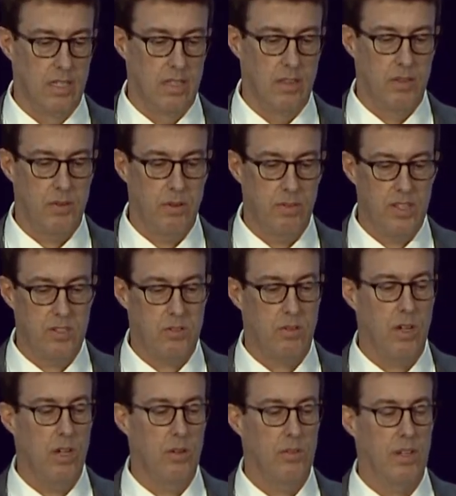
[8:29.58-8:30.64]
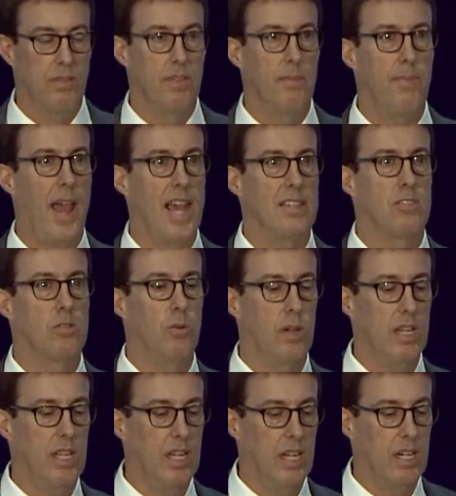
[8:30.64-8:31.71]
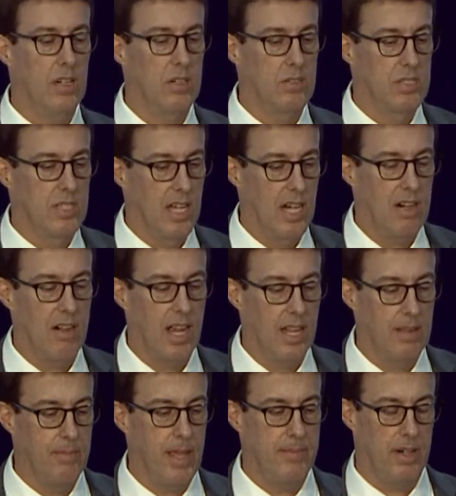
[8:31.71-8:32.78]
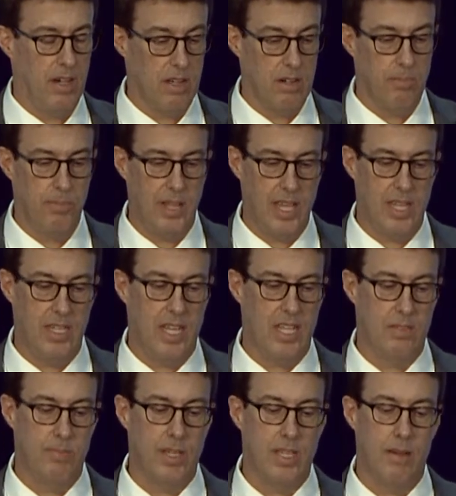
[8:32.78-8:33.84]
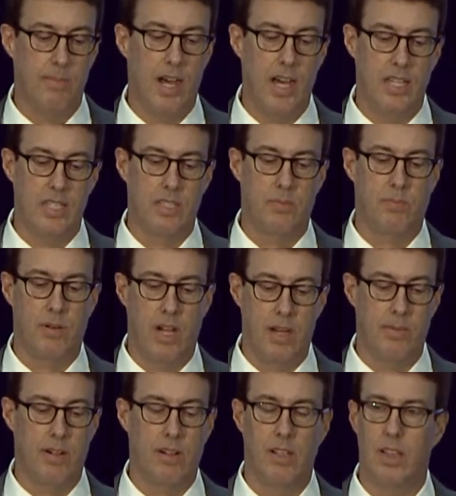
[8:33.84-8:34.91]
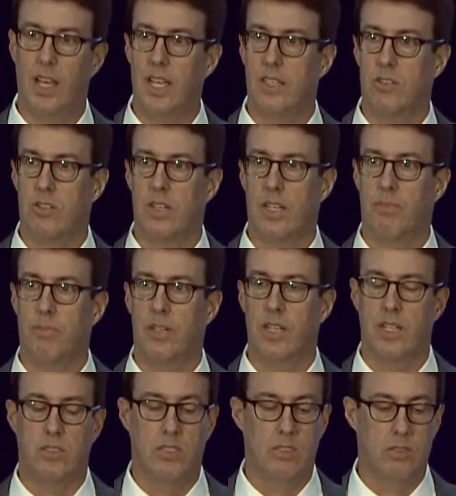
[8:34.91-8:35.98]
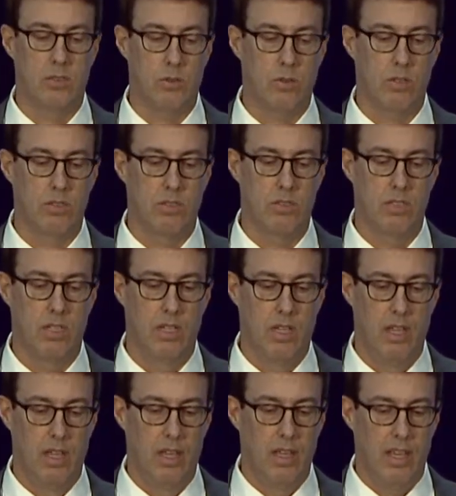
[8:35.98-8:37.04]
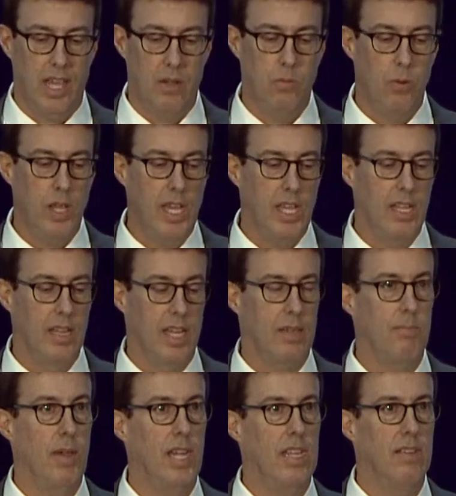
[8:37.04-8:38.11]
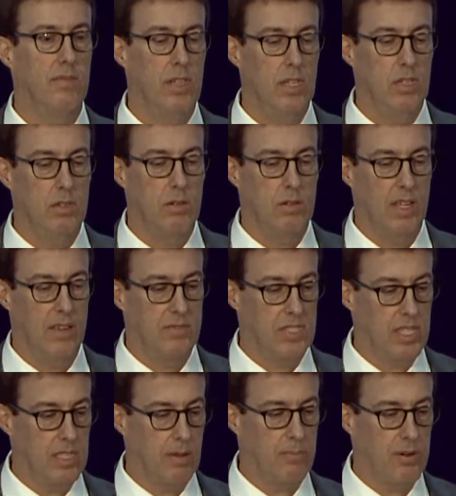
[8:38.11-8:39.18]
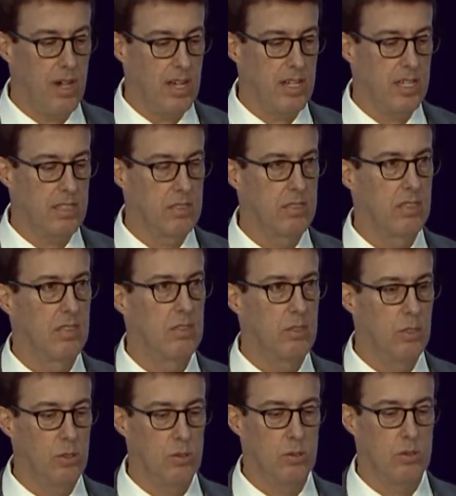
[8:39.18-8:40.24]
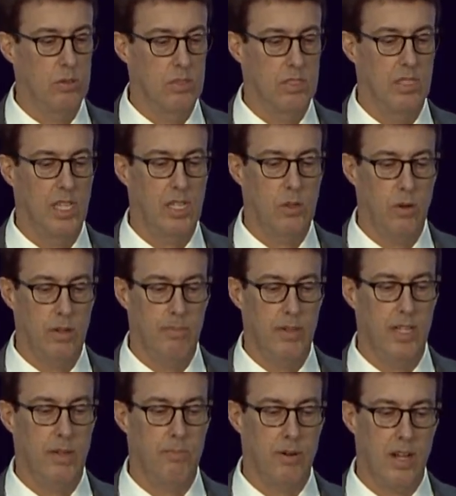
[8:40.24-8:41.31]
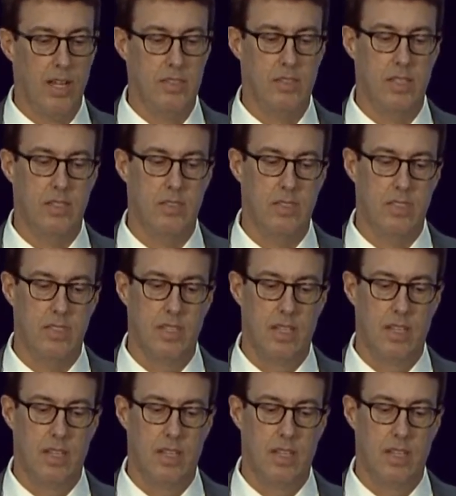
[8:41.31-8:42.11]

Through this growth over the past 20 years, our Alabama auto plant has become Honda's primary light truck production source. And we, like many of you, have seen the products, tools, equipment, and processes